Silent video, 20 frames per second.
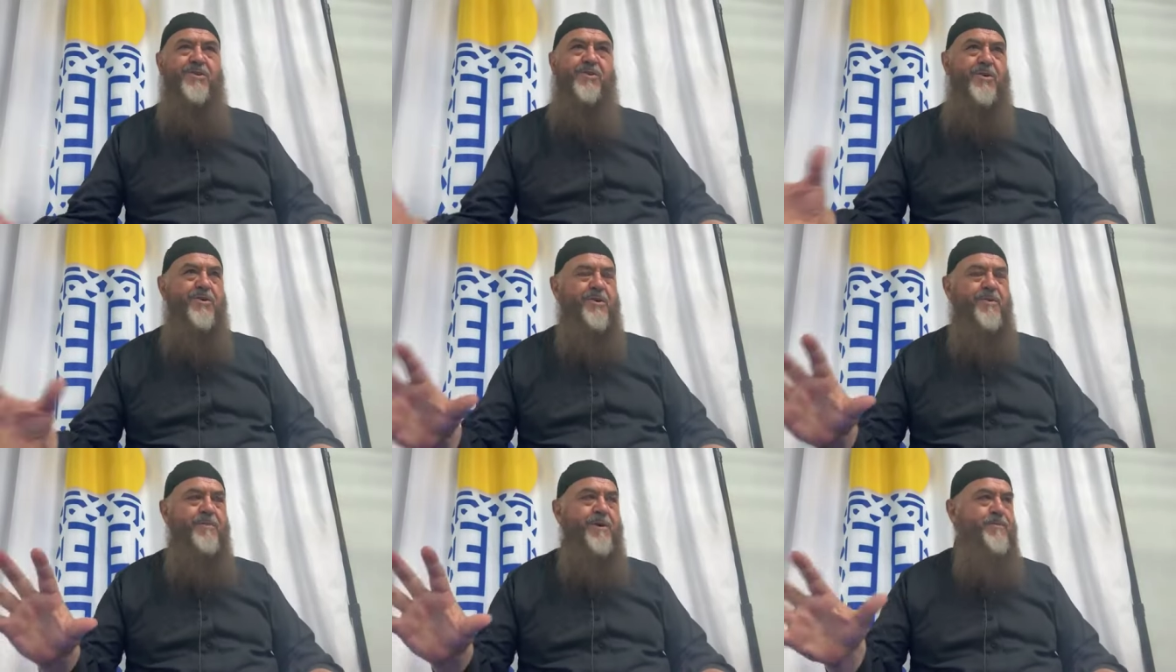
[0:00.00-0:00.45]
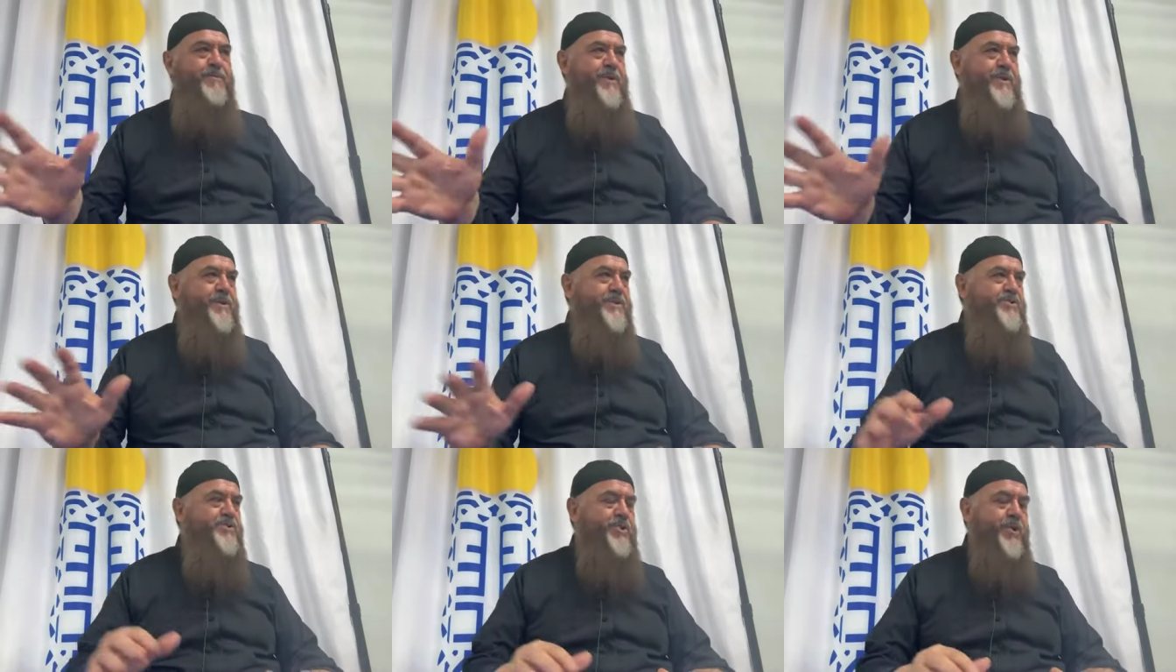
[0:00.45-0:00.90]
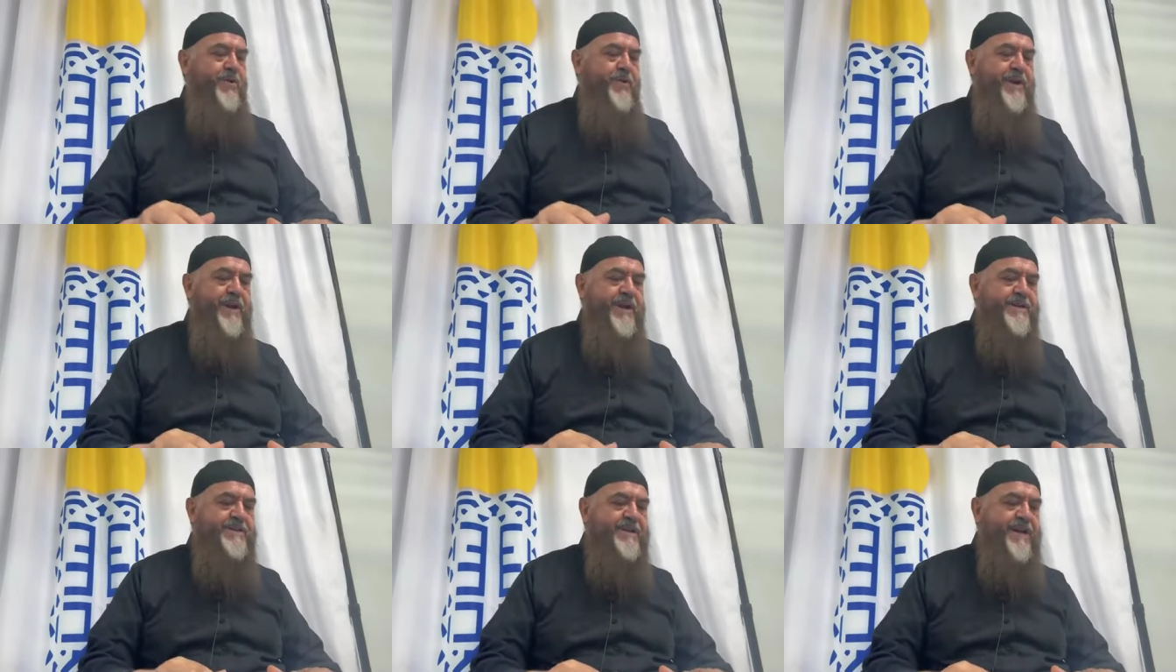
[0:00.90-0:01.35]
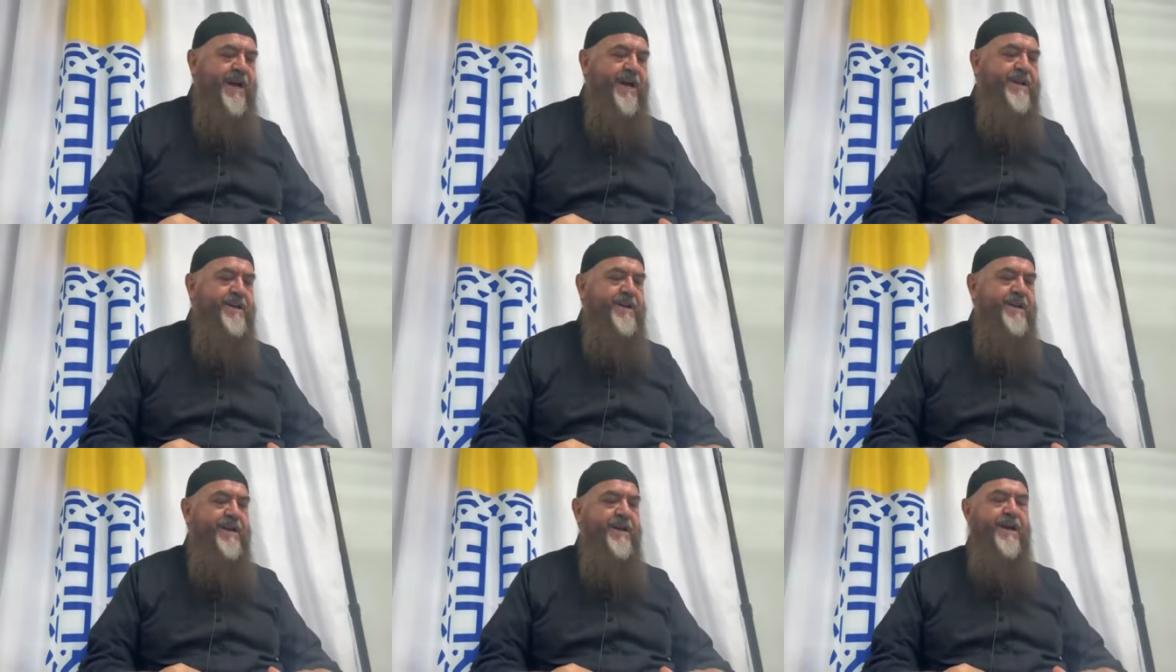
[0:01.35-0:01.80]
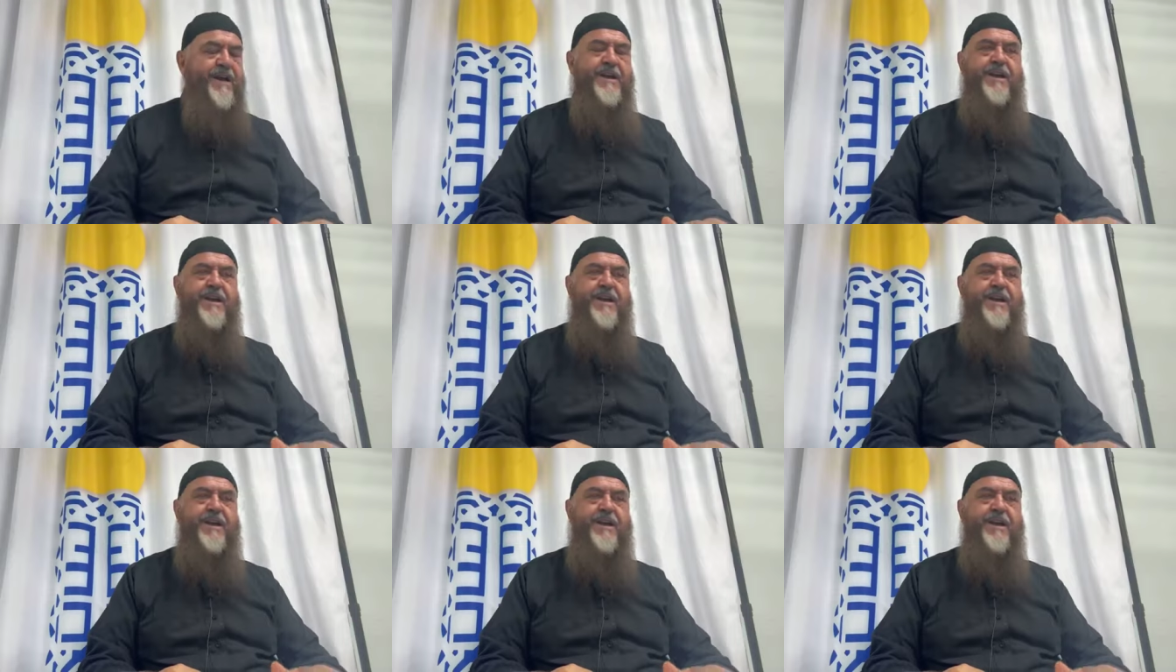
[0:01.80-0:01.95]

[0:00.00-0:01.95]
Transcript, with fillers: I don't remember the story exactly,